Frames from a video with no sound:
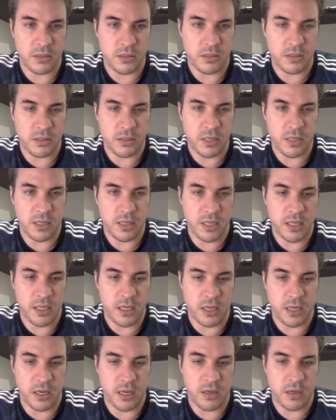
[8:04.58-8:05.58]
And there you
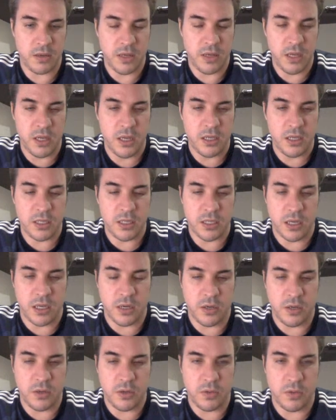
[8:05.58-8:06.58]
go.
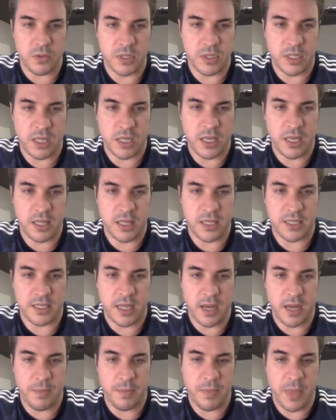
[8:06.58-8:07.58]
So we'll just clear this
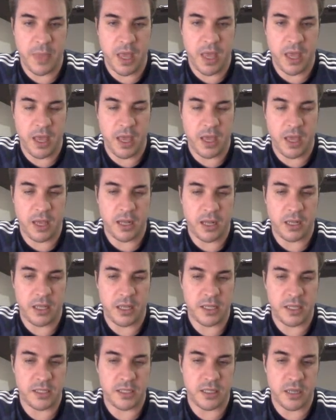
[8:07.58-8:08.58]
up and
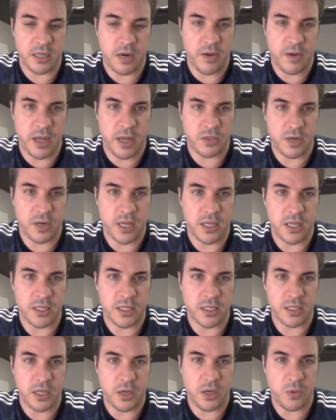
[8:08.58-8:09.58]
list the directory.
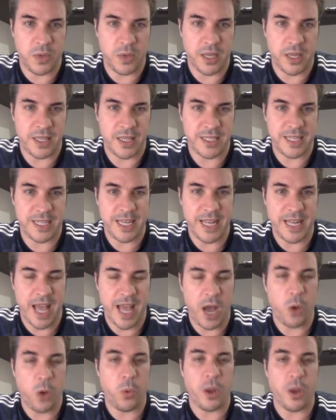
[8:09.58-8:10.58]
So we can see
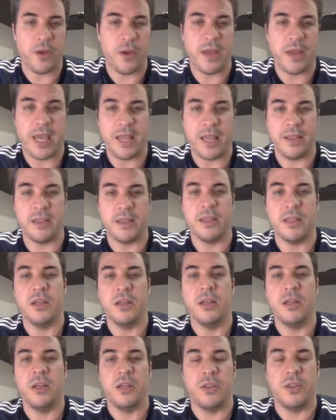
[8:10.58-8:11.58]
now we're in
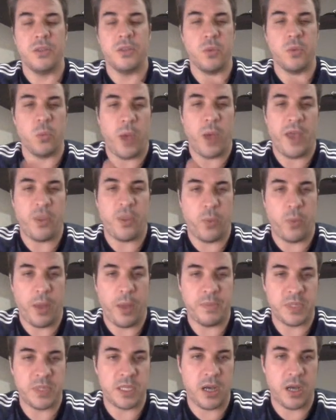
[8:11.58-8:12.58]
where the
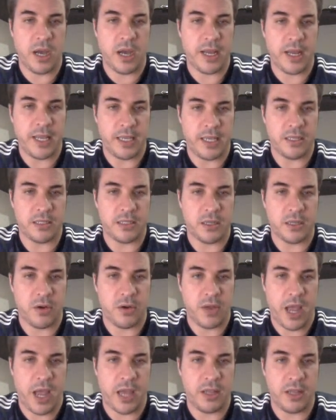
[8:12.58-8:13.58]
website is
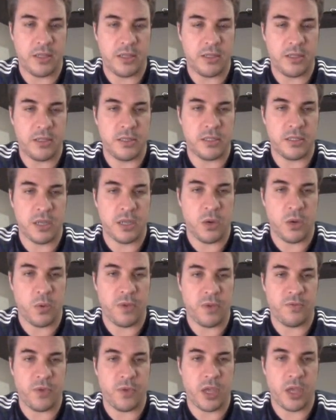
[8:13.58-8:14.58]
created. So
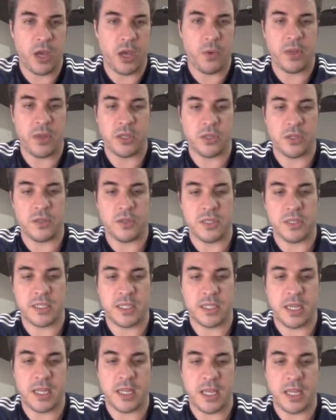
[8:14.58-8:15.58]
if we go into the
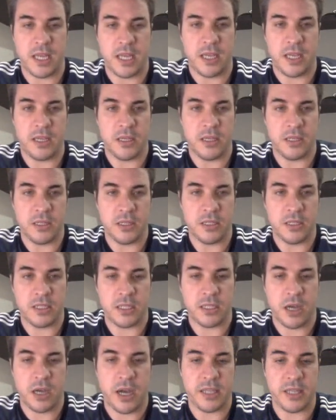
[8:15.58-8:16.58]
CD
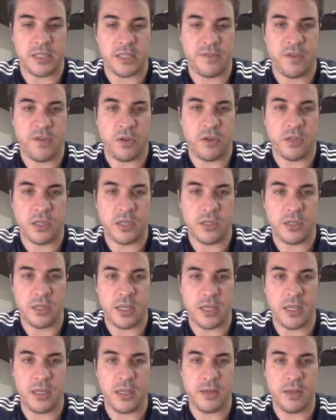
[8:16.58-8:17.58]
sites folder
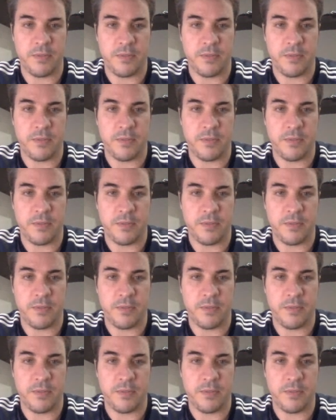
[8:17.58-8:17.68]
here,